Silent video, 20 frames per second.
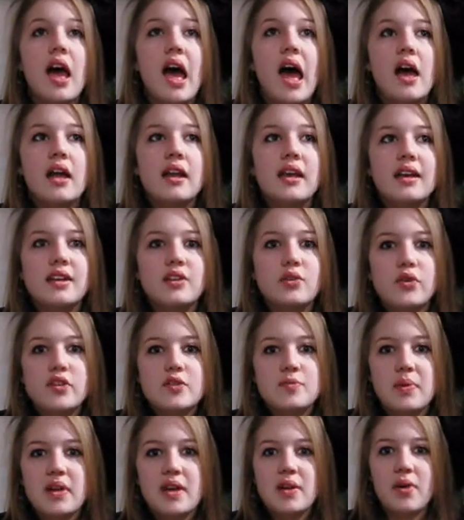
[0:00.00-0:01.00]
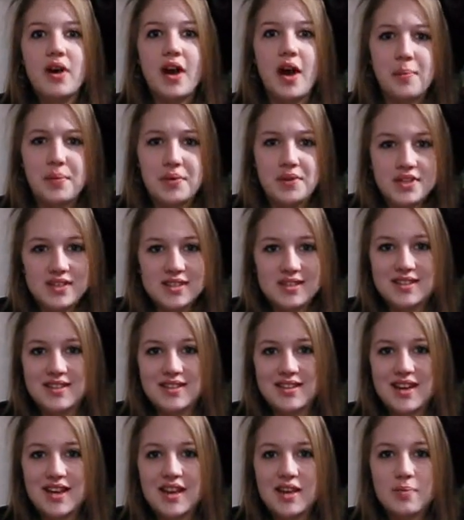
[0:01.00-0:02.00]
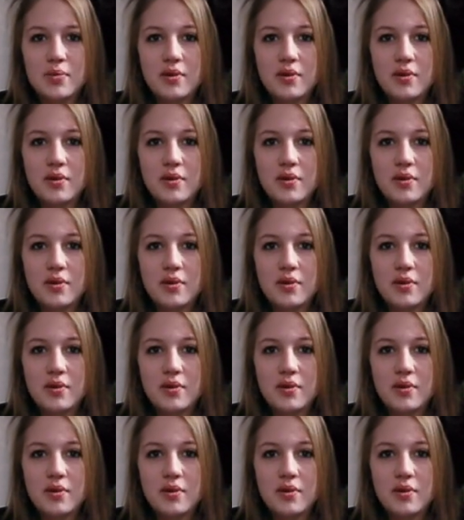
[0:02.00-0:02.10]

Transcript: I'd like to explain what happened yesterday